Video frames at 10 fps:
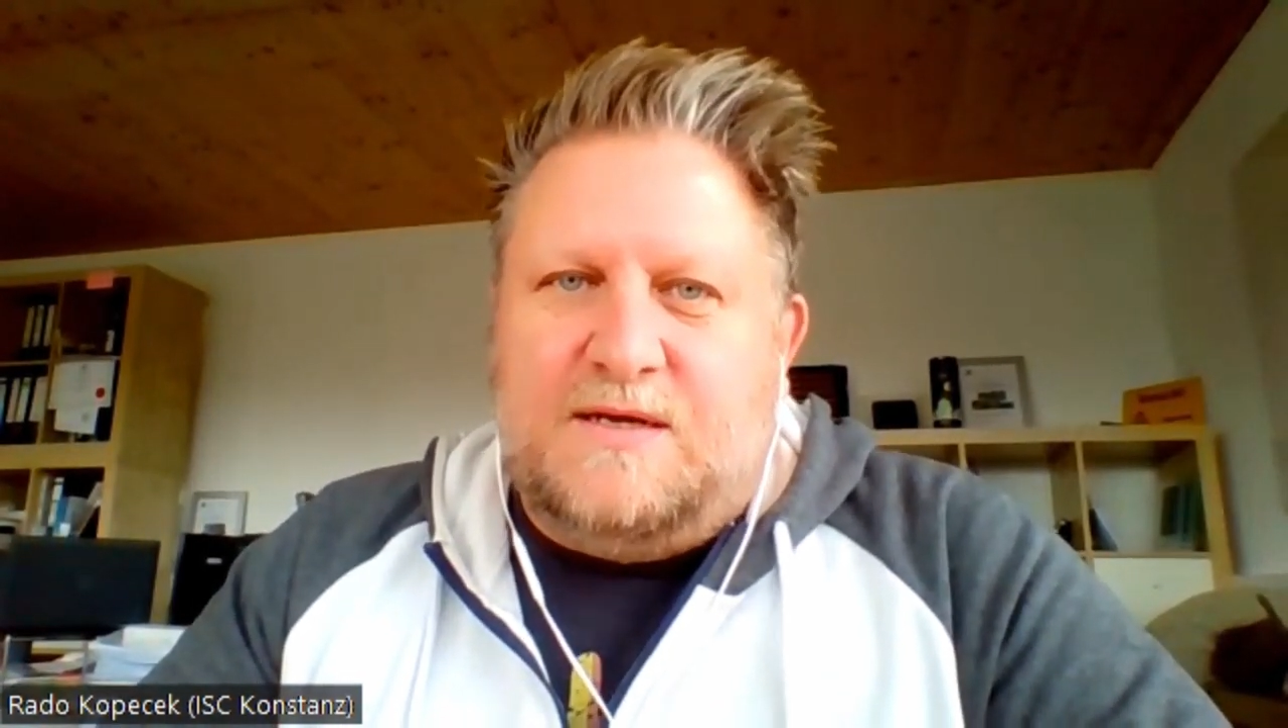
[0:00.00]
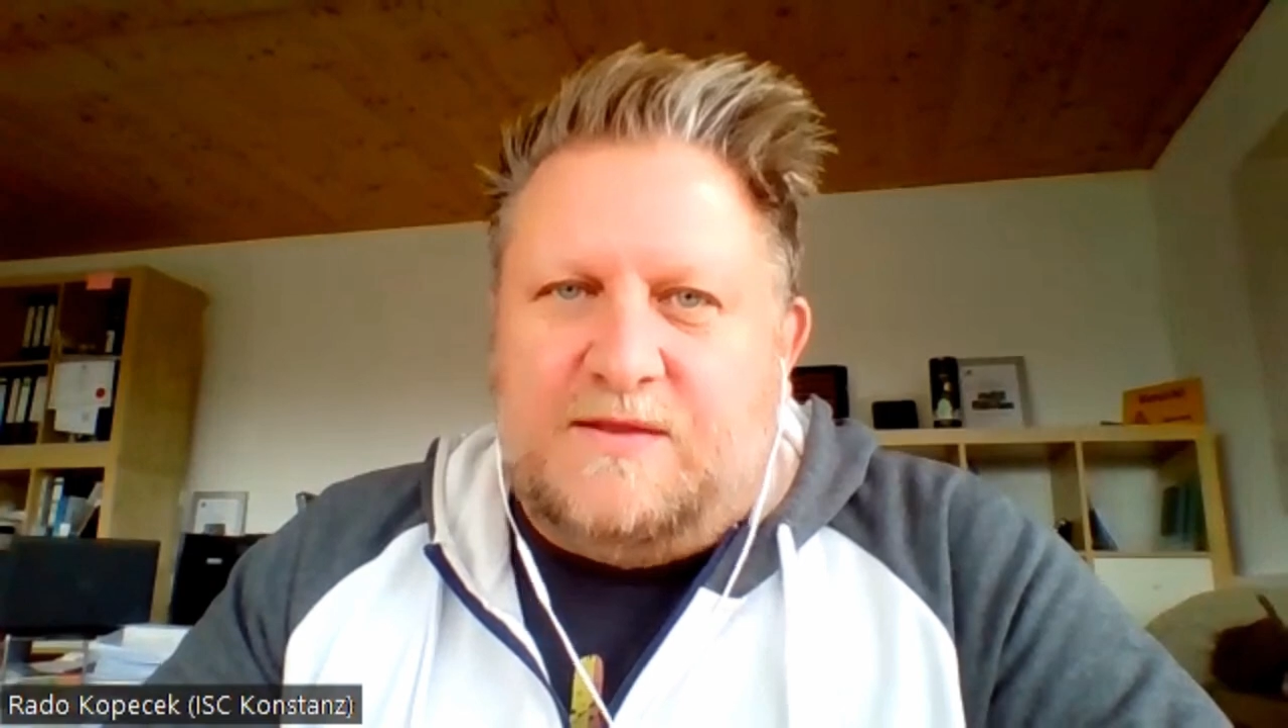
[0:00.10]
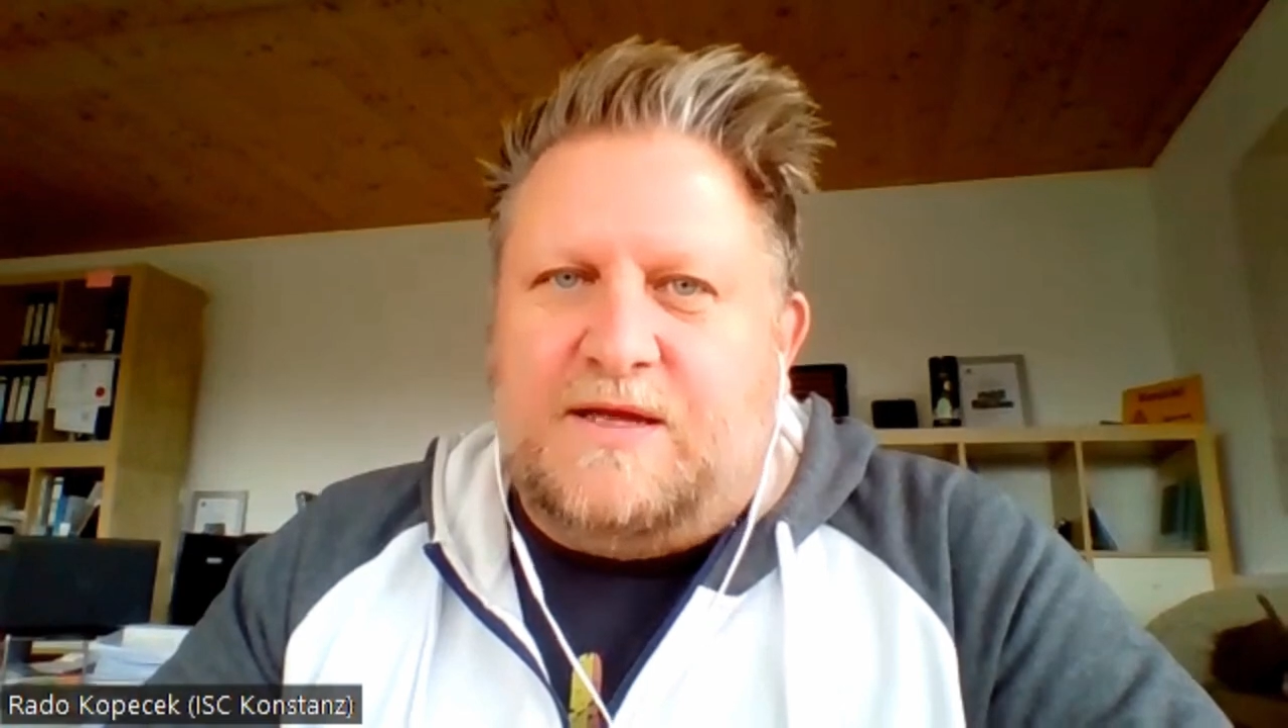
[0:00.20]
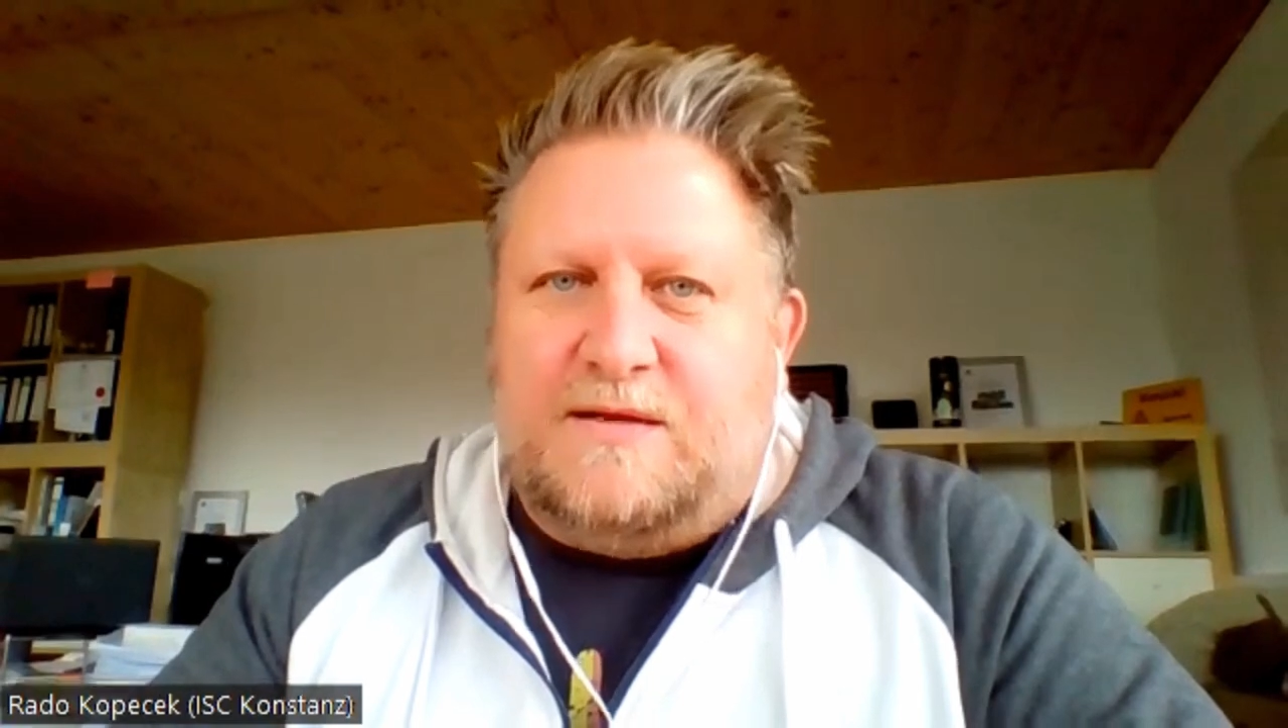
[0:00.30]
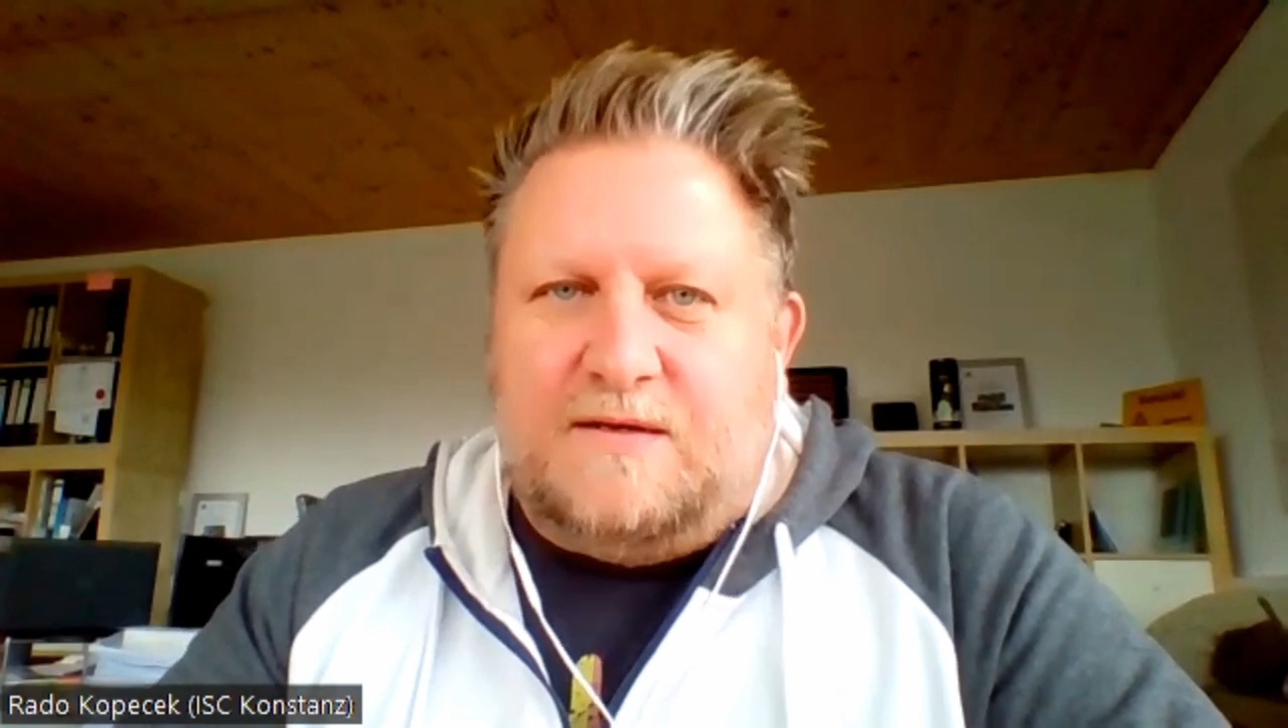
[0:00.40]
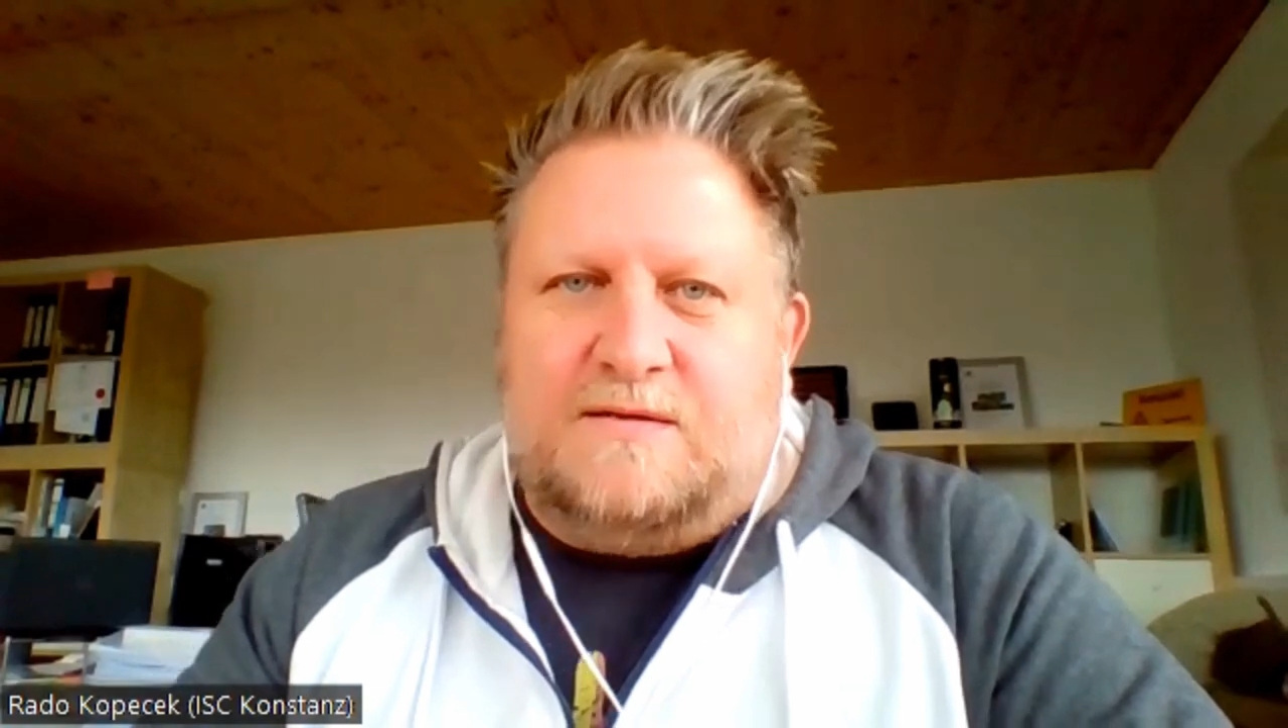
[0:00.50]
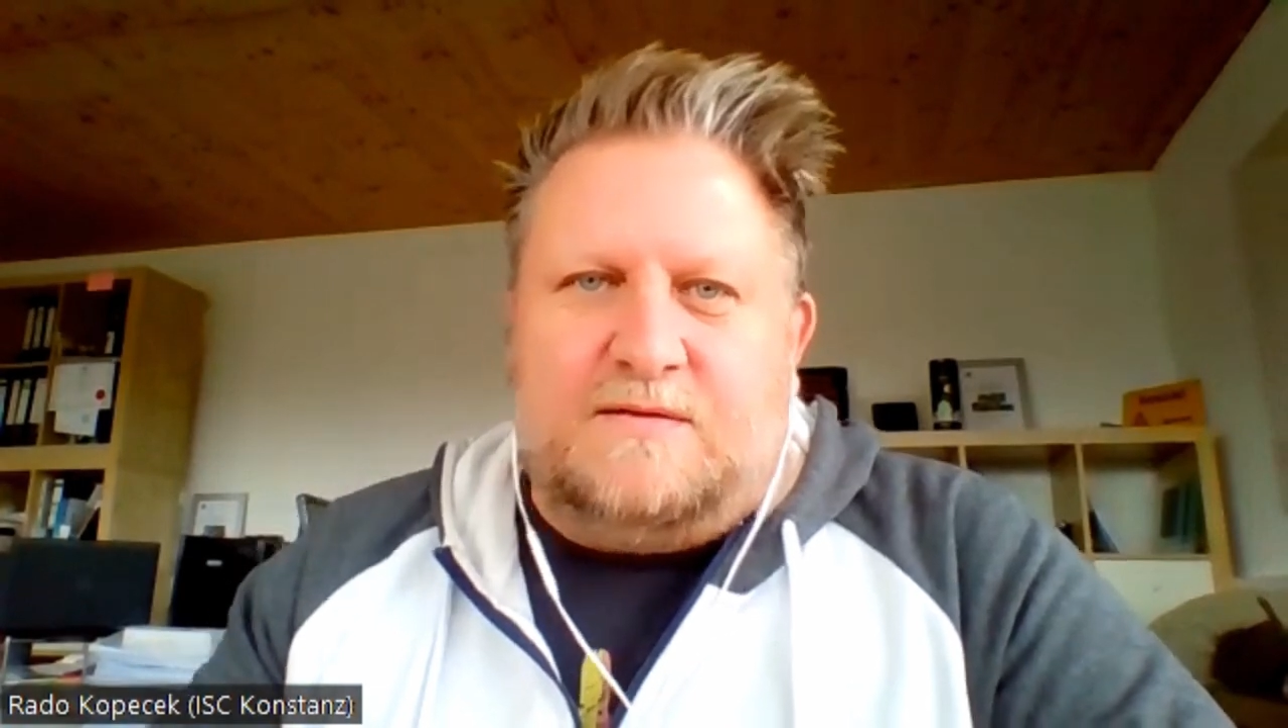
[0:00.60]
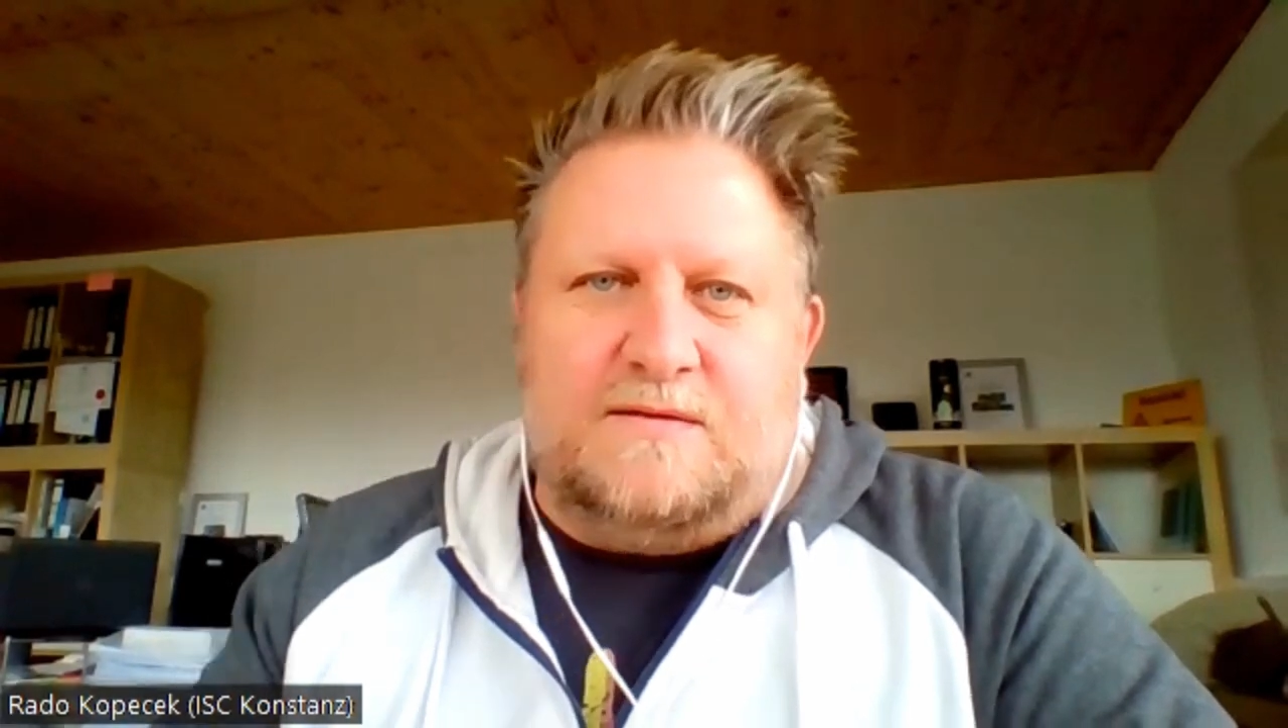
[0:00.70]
then